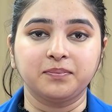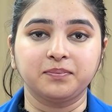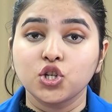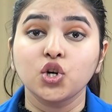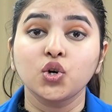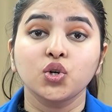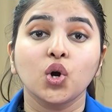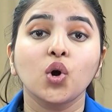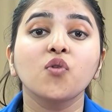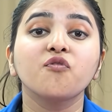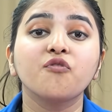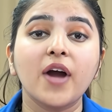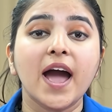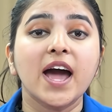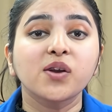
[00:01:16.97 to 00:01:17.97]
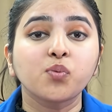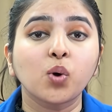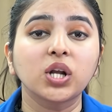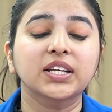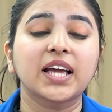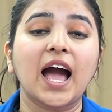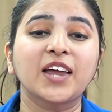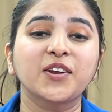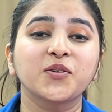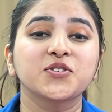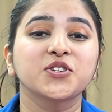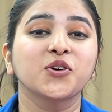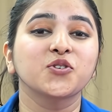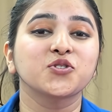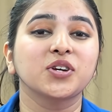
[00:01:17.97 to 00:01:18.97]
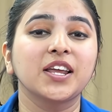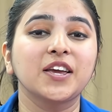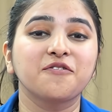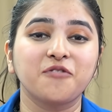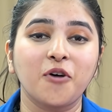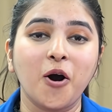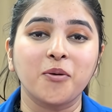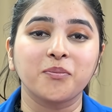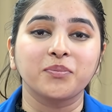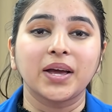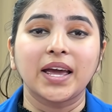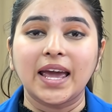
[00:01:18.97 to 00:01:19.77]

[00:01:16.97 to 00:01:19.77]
Do you know where volcanoes usually form?